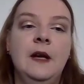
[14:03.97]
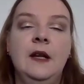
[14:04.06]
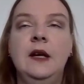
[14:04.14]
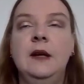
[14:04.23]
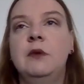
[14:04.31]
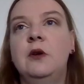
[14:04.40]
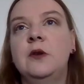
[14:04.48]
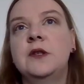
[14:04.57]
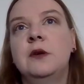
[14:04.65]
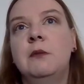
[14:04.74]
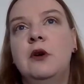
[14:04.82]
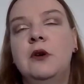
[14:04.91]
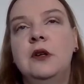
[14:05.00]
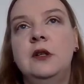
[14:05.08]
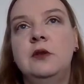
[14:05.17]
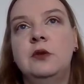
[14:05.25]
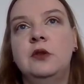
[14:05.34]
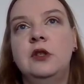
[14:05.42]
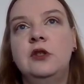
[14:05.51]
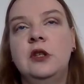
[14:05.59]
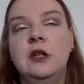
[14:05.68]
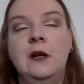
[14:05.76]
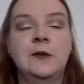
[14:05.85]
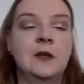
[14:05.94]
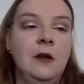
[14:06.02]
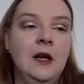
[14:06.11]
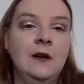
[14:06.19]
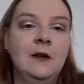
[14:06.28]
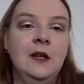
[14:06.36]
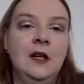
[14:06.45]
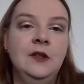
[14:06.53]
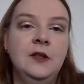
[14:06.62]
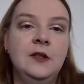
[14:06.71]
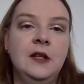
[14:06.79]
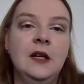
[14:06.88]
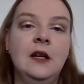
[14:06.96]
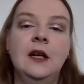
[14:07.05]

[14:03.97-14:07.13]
And I'm also more into digital scholarly editing,